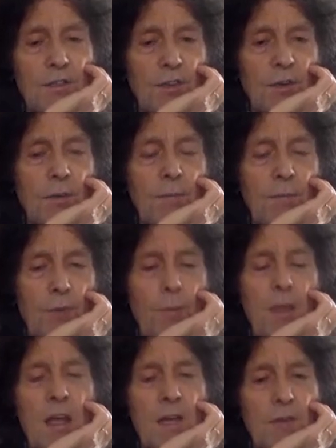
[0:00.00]
for, for
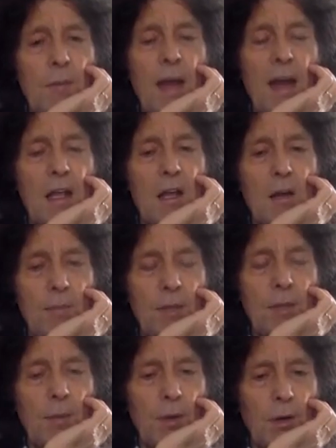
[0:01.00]
me and for many young
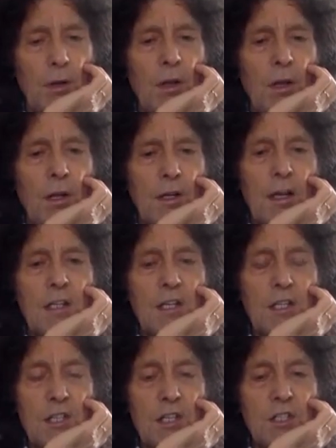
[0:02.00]
people,
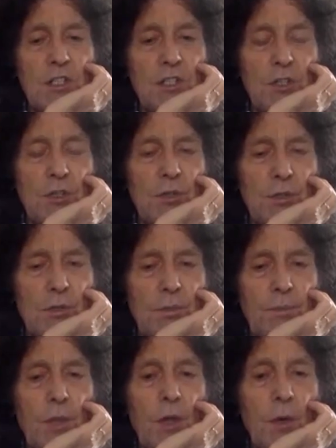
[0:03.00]
1962,
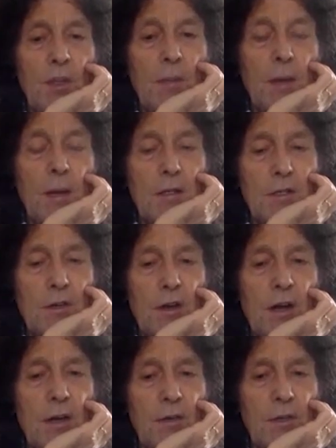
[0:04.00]
when the Beatles
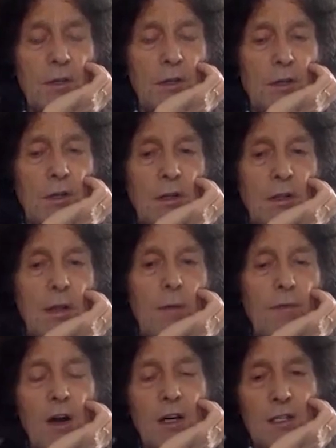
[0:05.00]
arrived, mm. they were
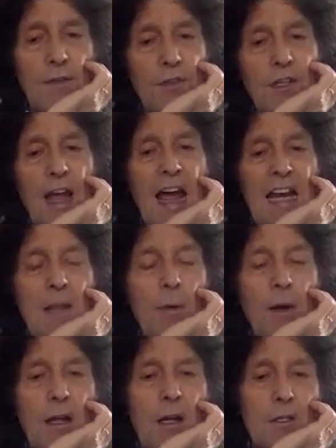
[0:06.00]
very different to
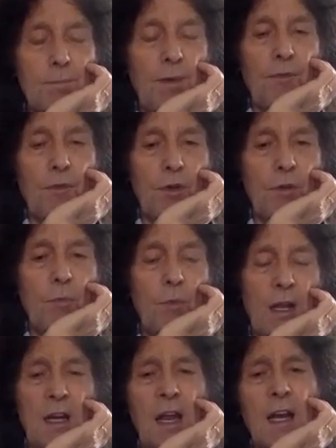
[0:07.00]
anybody else before them.
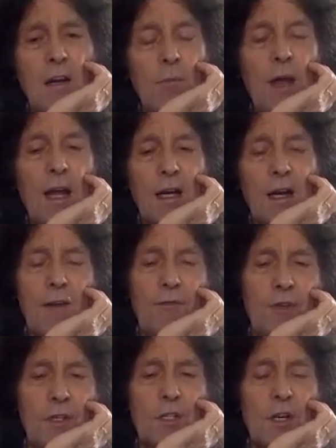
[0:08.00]
In England, we had Cliff
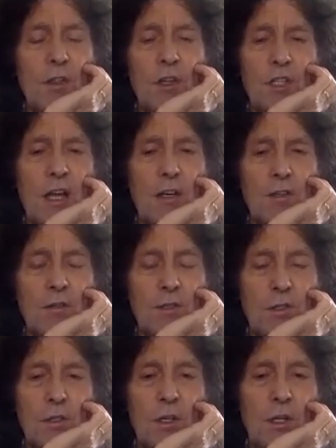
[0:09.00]
Richard and the
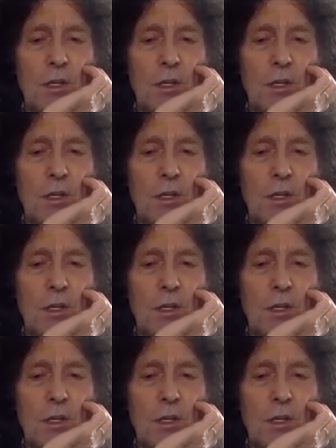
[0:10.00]
Shadows,